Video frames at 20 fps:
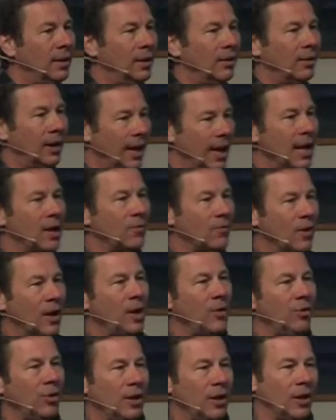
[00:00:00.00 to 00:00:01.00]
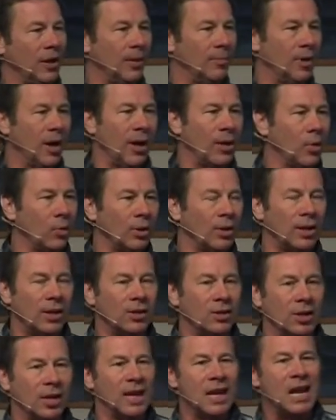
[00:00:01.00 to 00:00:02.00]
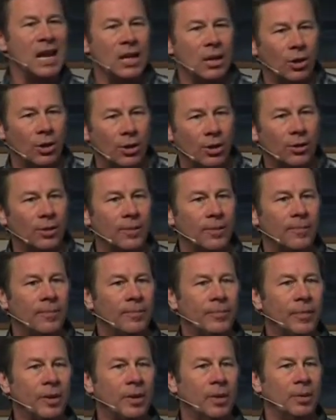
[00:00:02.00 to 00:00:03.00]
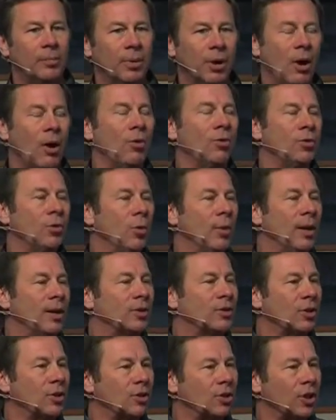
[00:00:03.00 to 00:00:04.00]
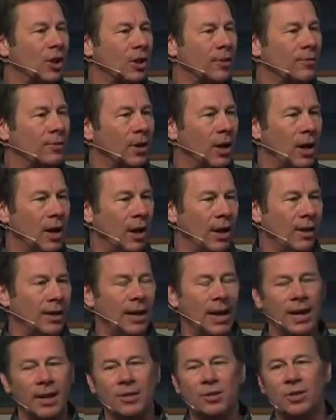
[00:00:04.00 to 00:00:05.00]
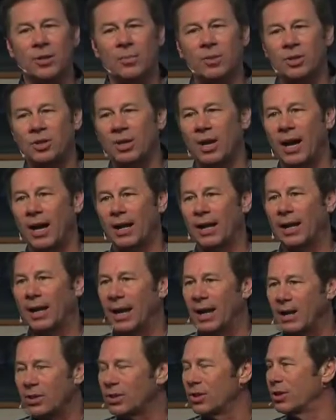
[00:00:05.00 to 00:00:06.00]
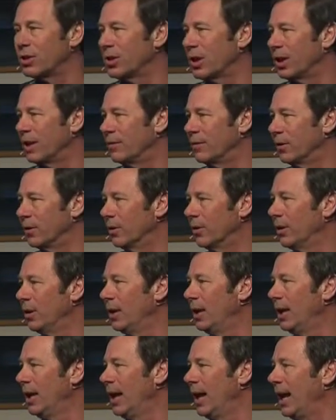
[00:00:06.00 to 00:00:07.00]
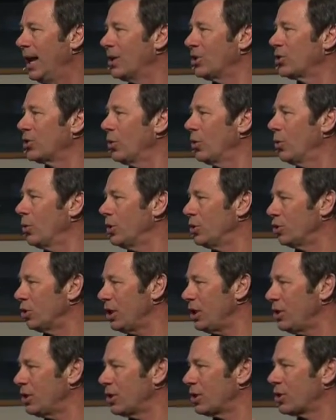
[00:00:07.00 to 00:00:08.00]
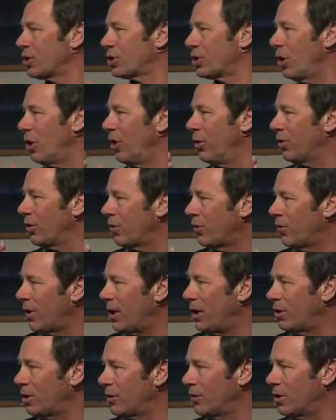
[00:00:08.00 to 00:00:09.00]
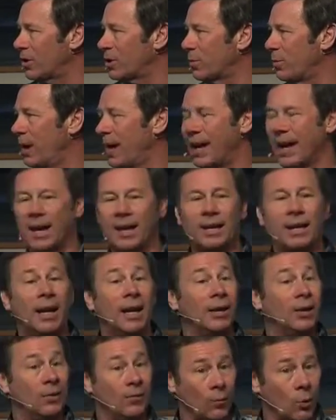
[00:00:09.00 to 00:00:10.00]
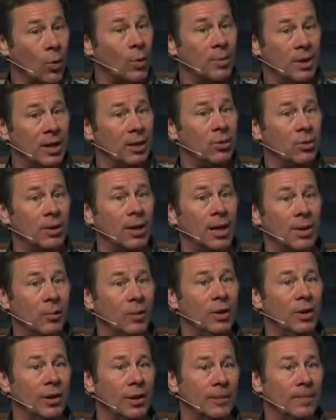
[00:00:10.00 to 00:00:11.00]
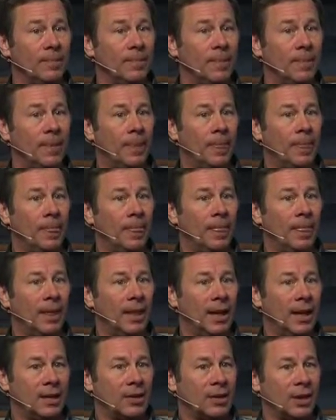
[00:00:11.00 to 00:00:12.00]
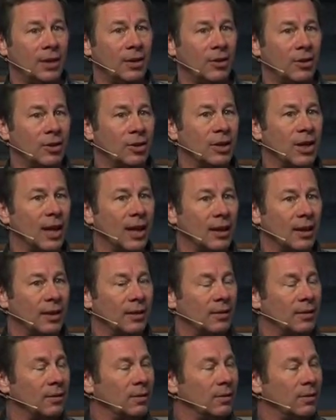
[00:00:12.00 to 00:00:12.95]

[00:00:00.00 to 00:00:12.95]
They had faith in him not only as a healer, but also as the Son of God, as the Messiah, as the Savior. And so when Jesus saw the faith of this man and the four men who came with him, he said to this guy,